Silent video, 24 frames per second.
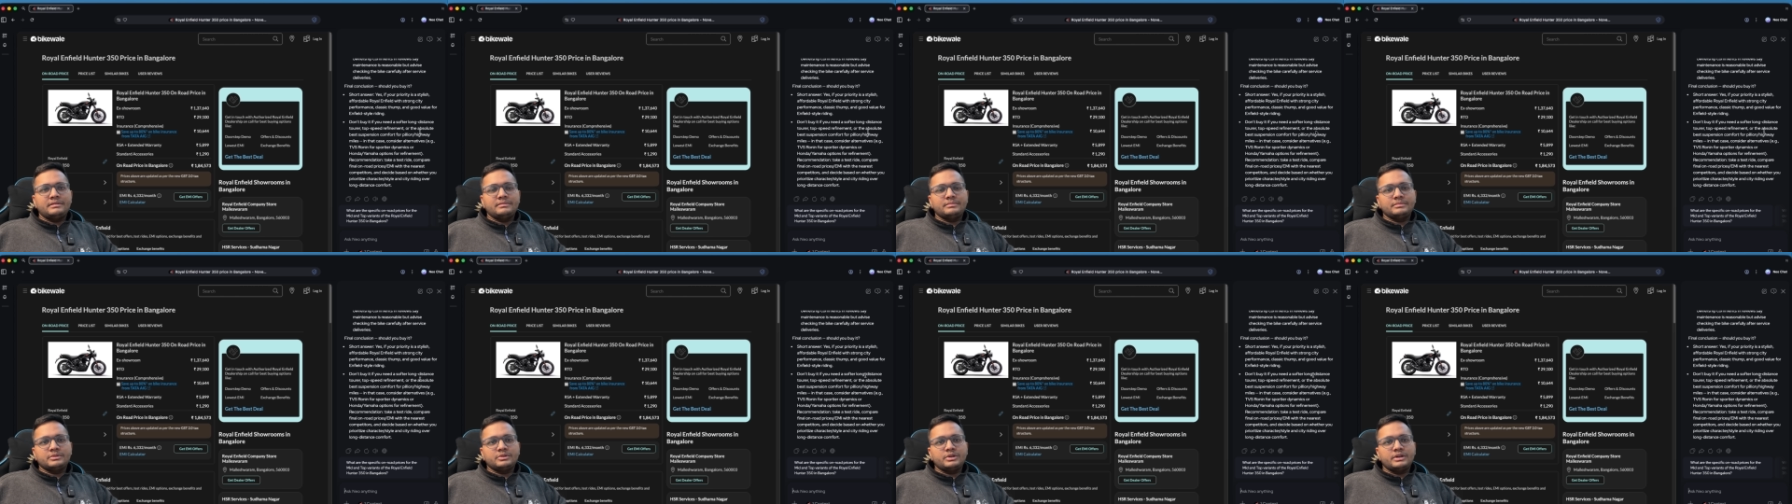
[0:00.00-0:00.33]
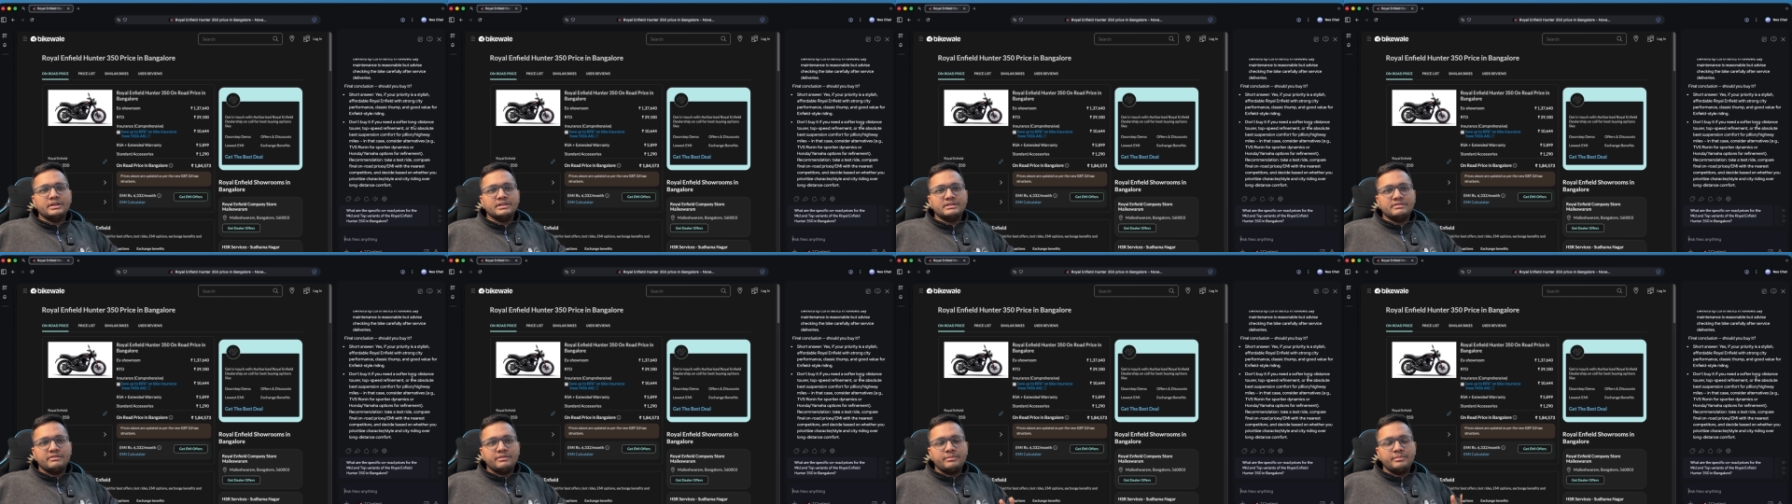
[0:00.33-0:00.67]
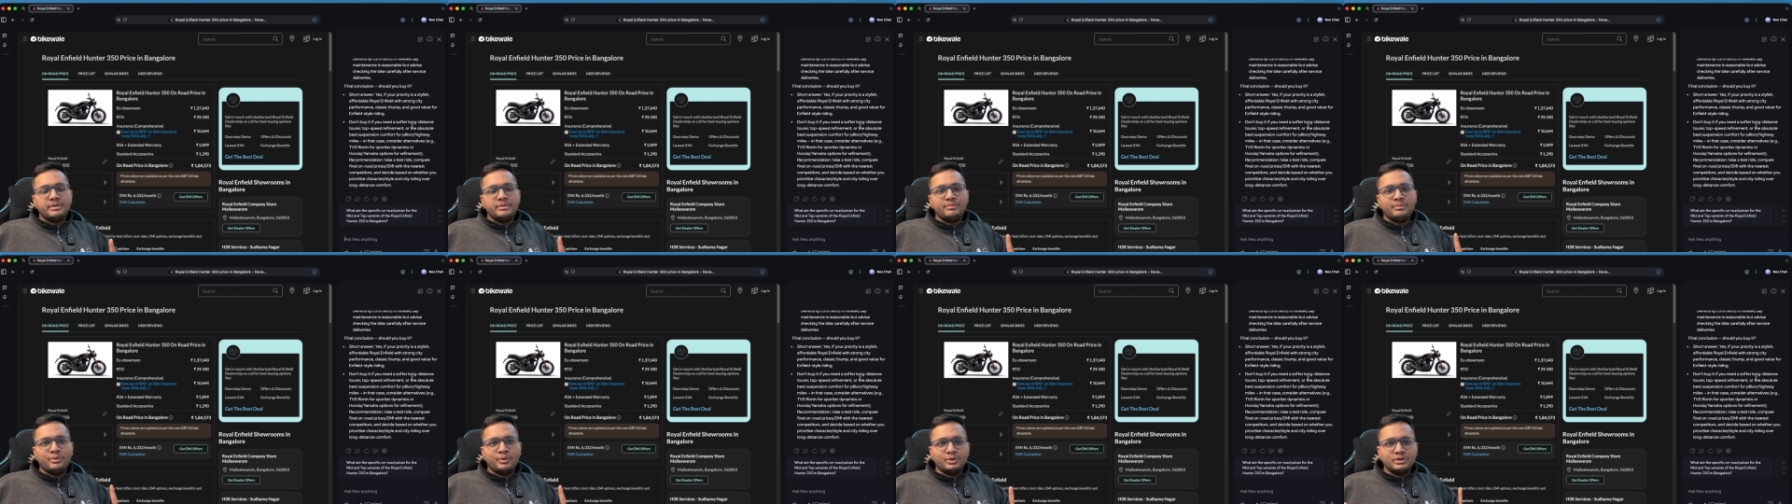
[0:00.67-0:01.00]
So it has given
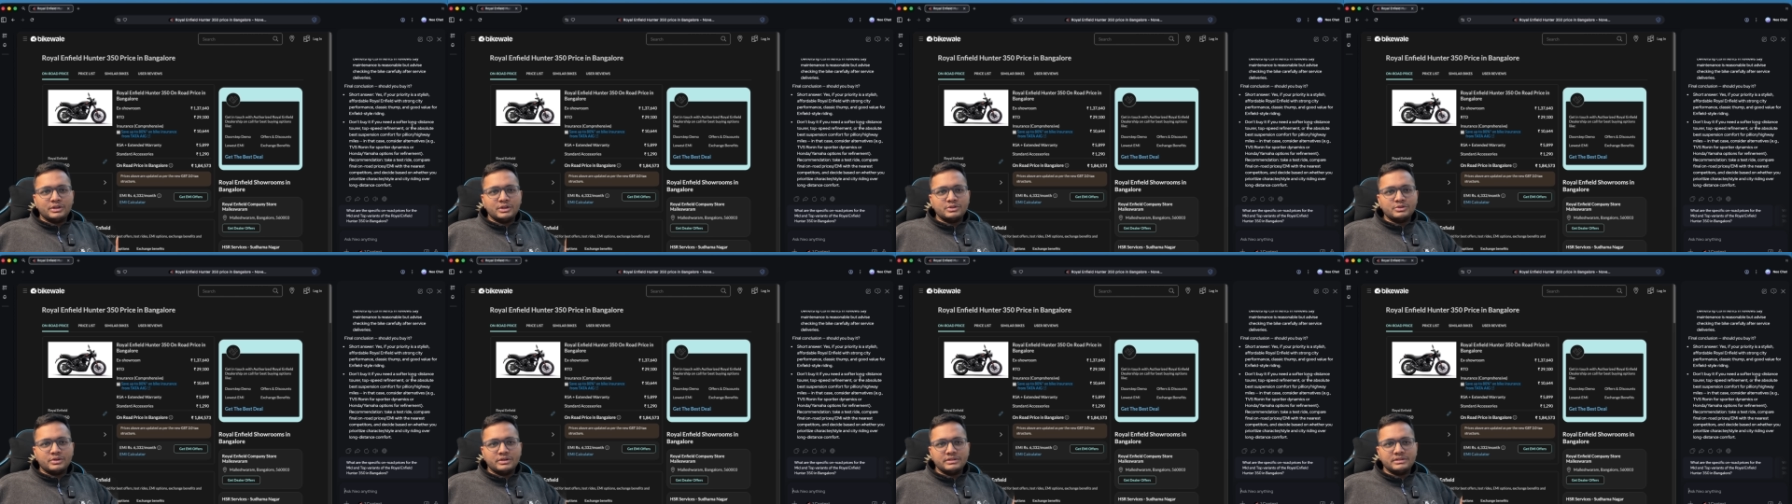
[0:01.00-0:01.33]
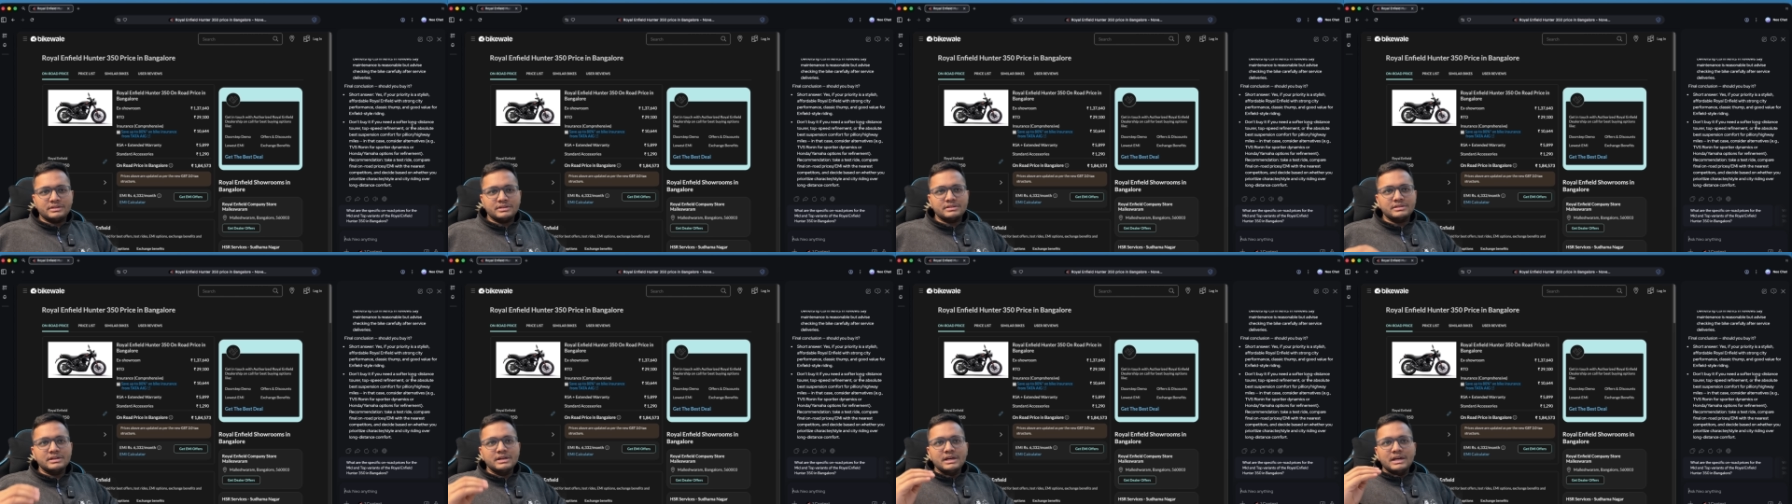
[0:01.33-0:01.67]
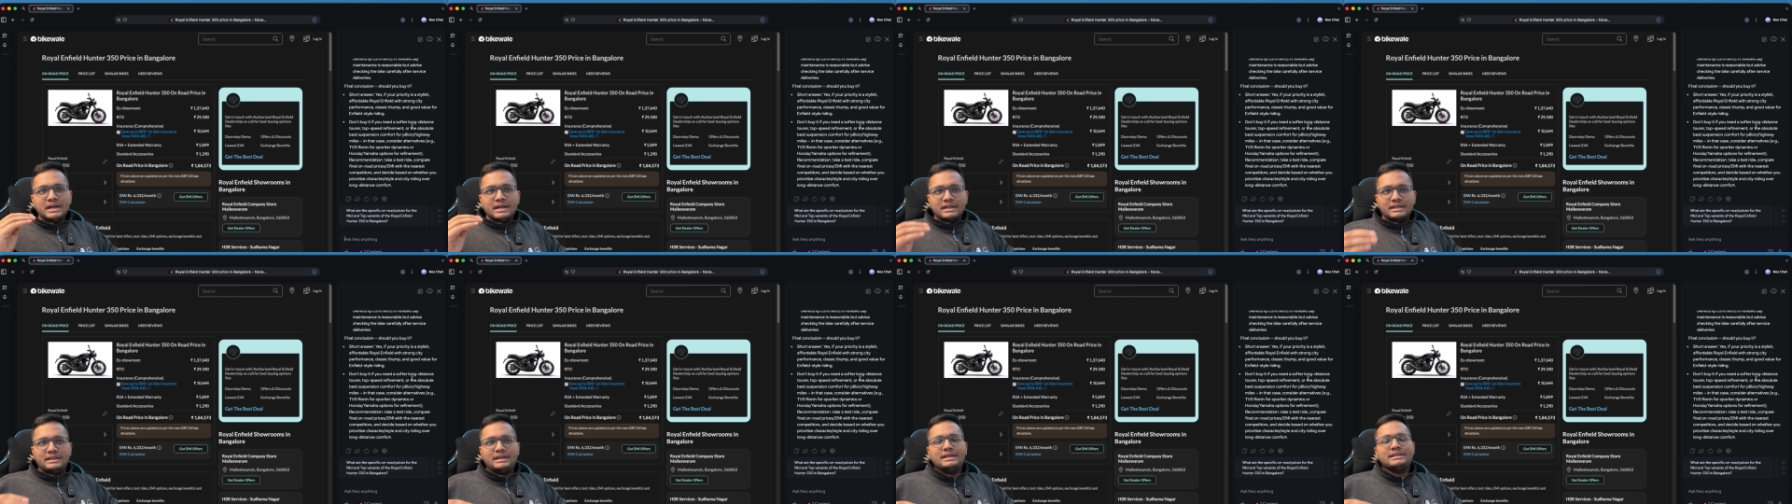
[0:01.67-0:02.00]
me both the choices,
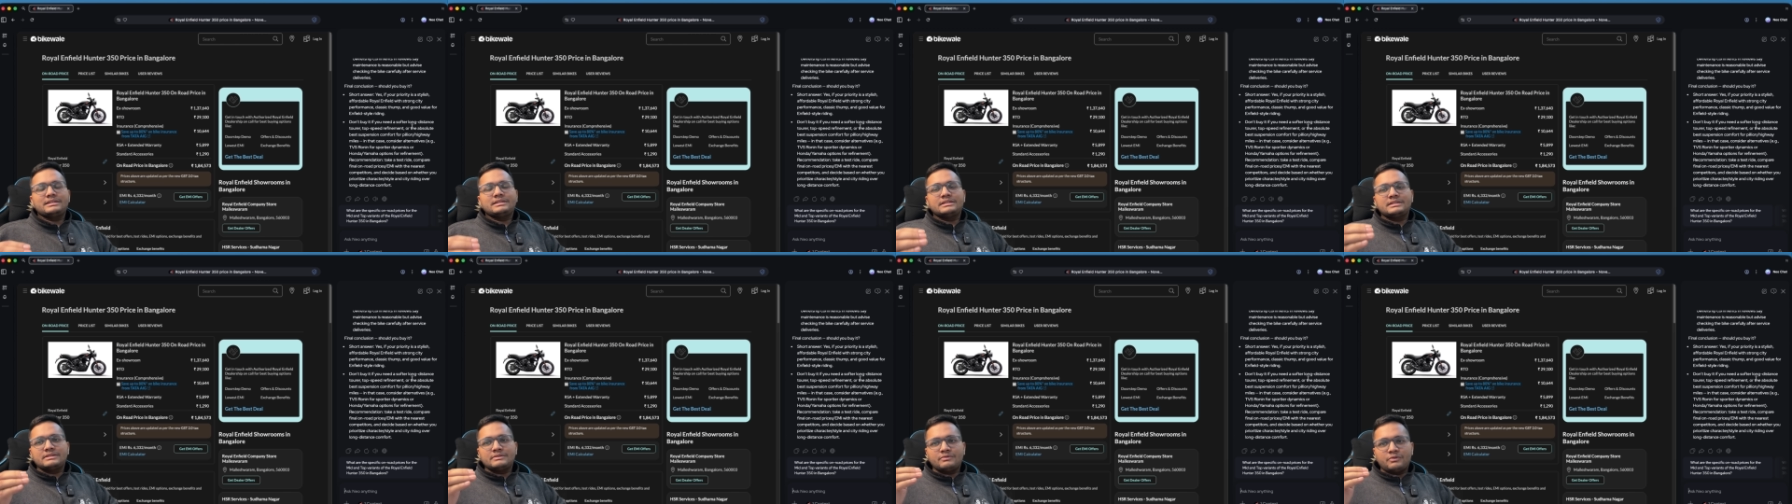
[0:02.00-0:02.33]
yes